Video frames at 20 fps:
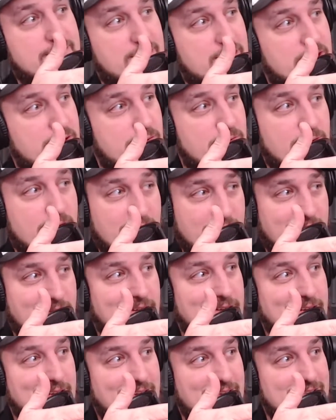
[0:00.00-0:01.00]
go
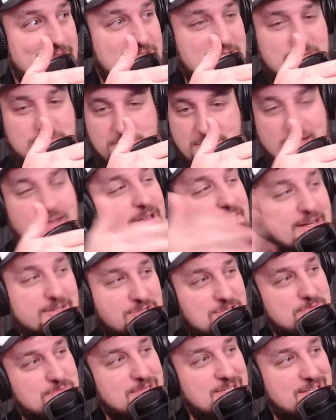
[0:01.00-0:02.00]
and spill
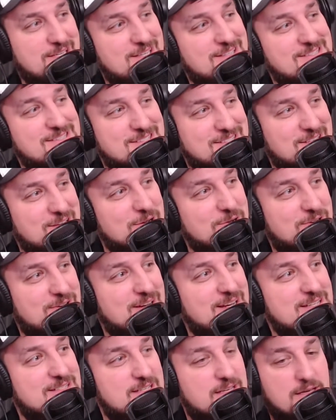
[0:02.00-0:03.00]
out your beans and go
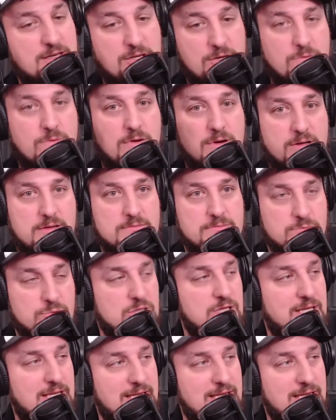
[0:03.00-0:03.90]
crazy. And you want to relate.